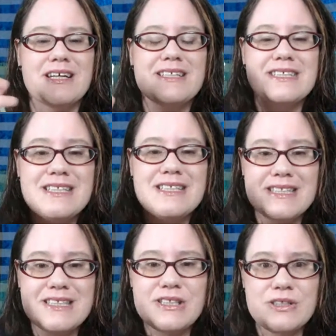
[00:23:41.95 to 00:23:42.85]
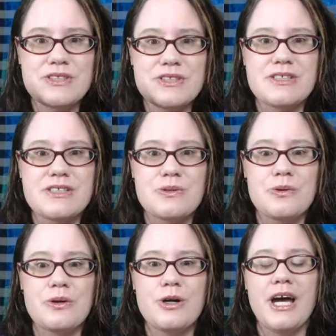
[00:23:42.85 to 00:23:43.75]
It's easy to use this
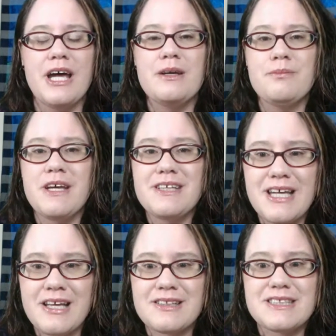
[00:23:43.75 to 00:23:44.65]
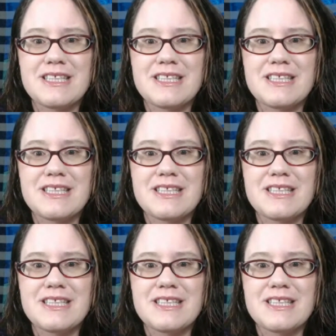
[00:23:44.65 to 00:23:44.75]
tool, and it makes sense.